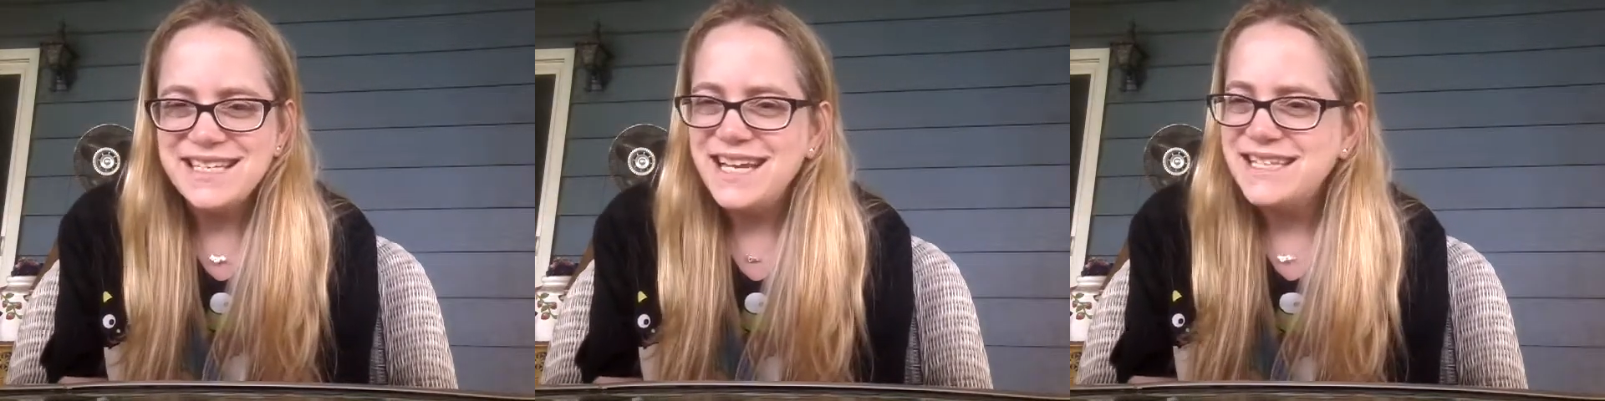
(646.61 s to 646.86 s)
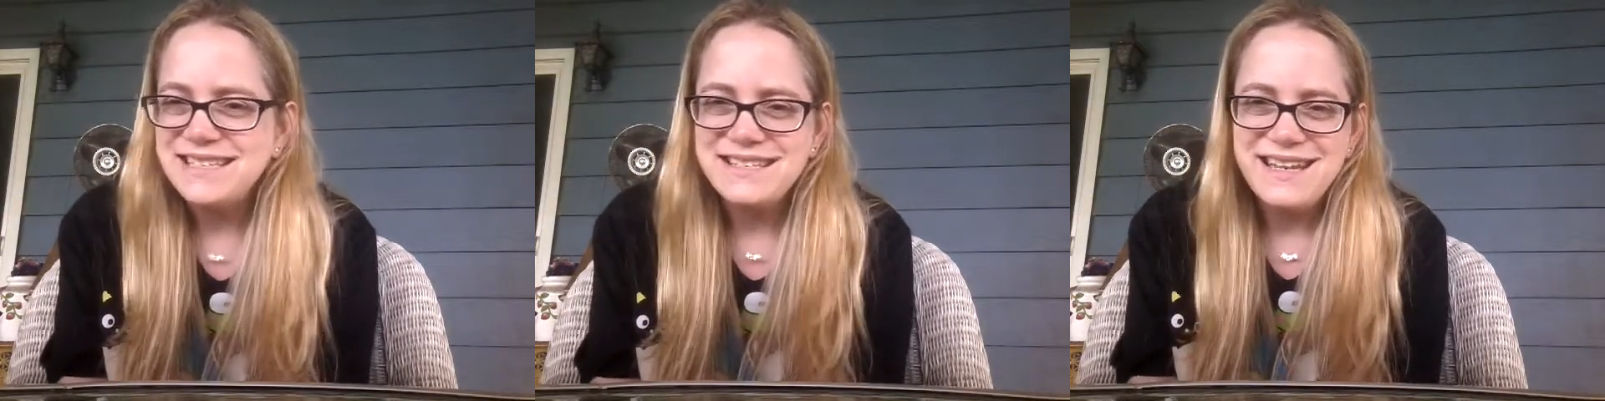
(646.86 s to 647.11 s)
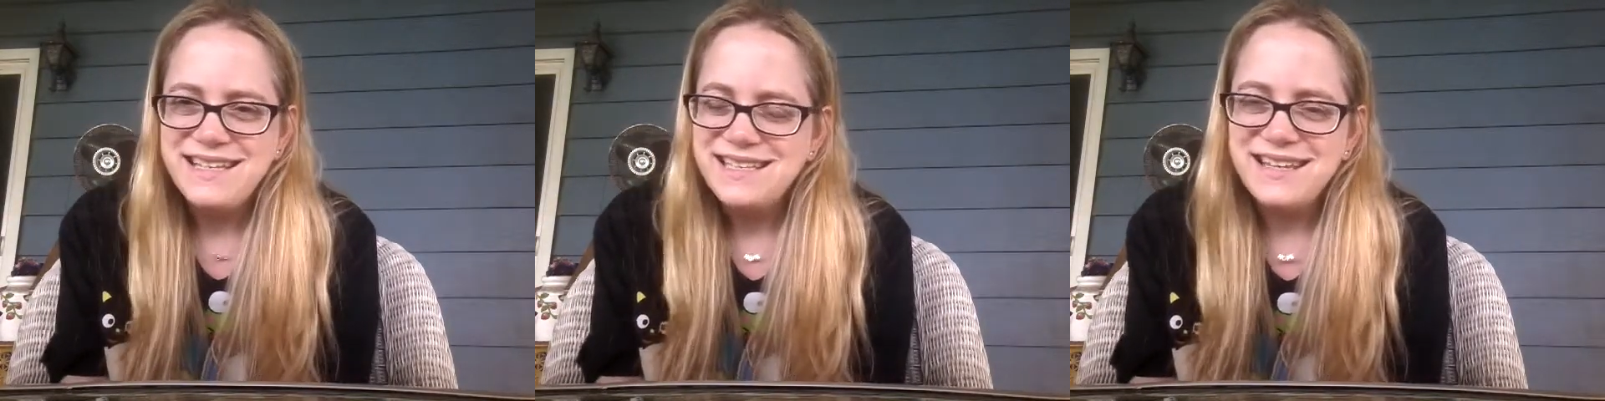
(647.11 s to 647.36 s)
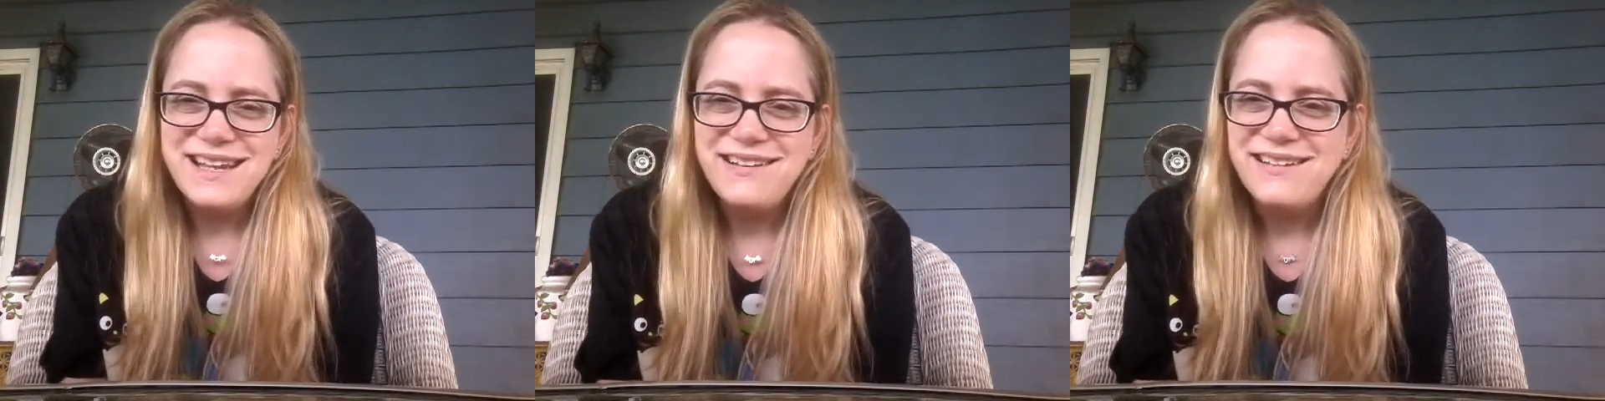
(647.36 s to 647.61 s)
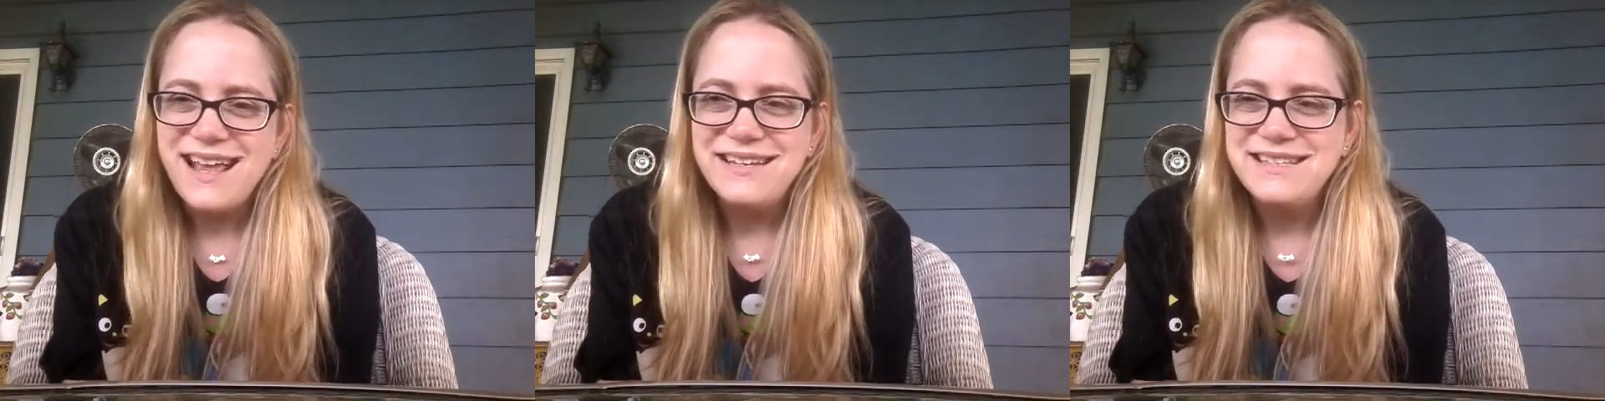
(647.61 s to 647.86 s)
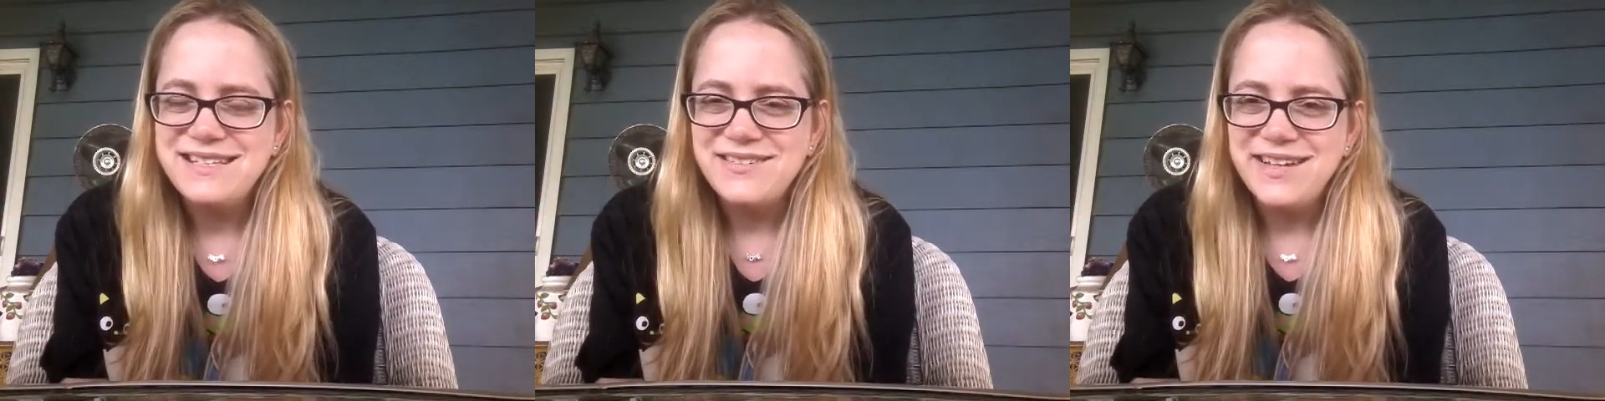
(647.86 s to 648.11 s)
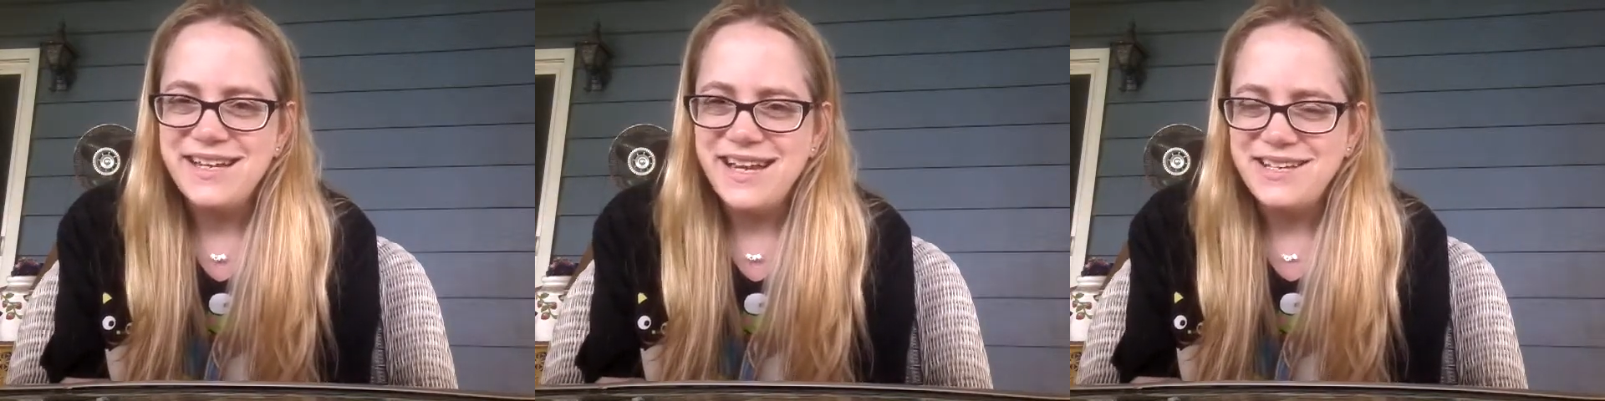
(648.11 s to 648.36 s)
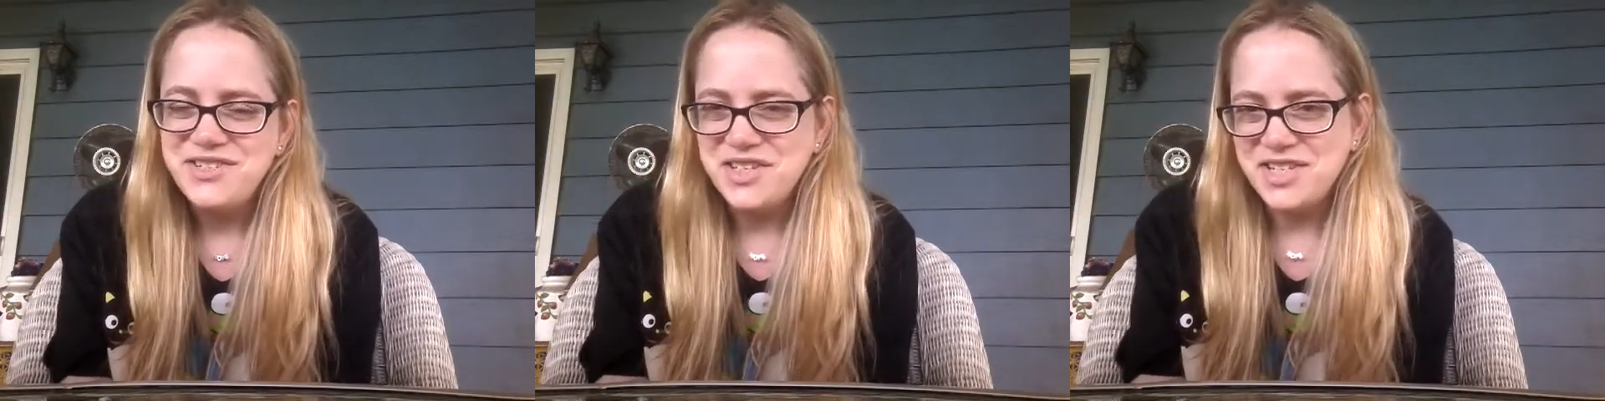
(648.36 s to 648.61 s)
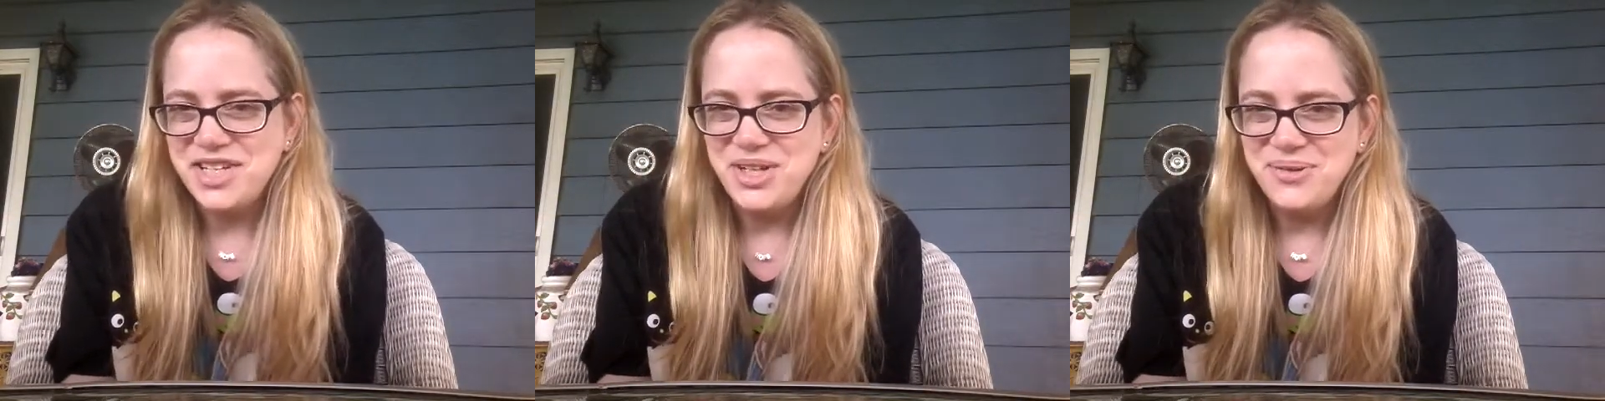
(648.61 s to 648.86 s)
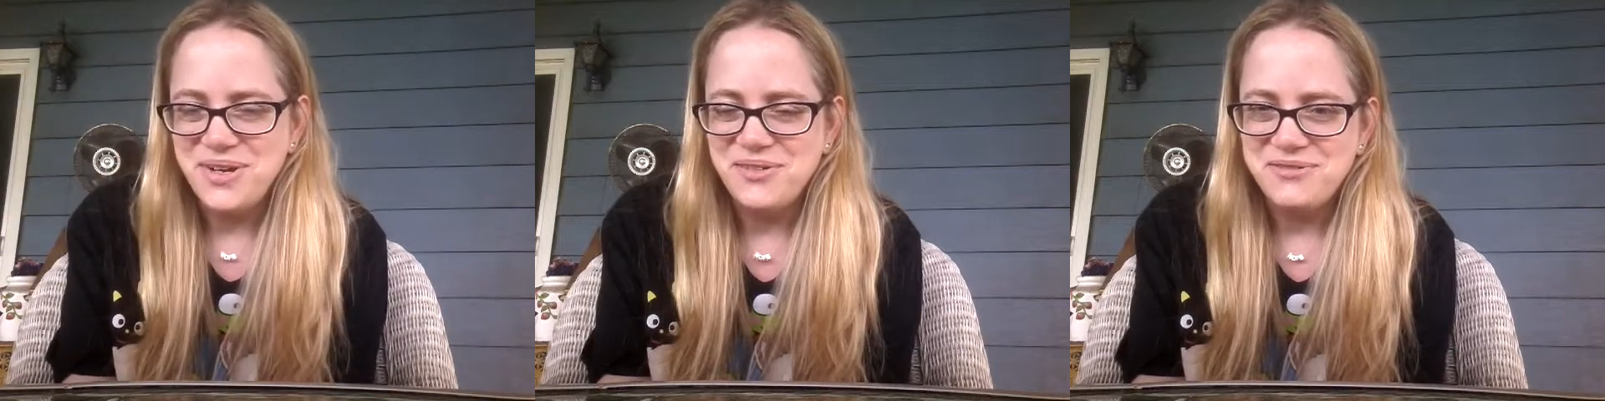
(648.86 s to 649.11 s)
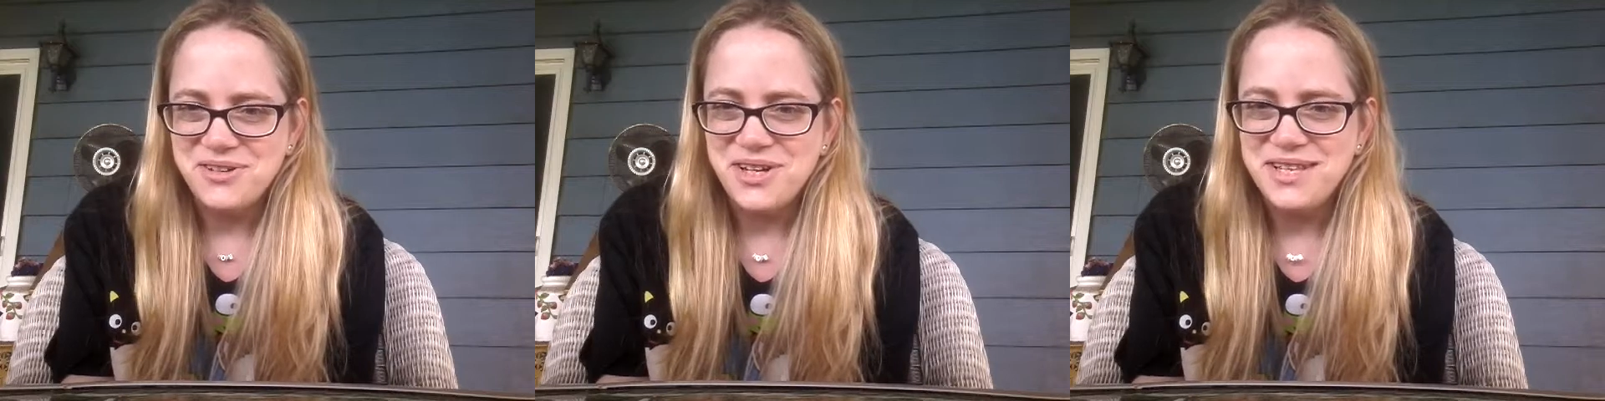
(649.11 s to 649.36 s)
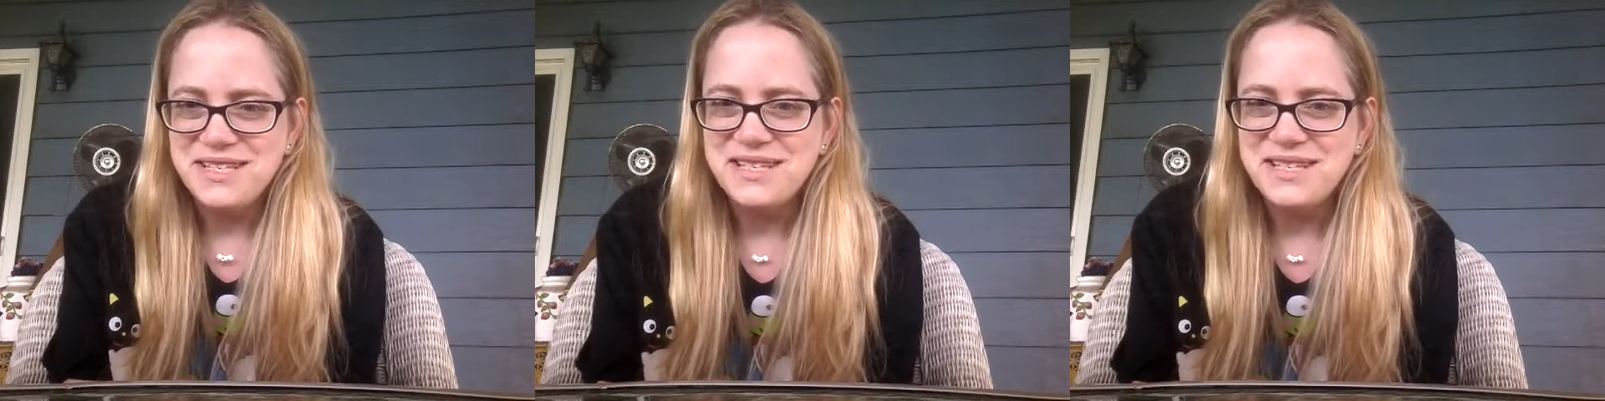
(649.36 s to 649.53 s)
It's, it's little and silly and just cute and fun.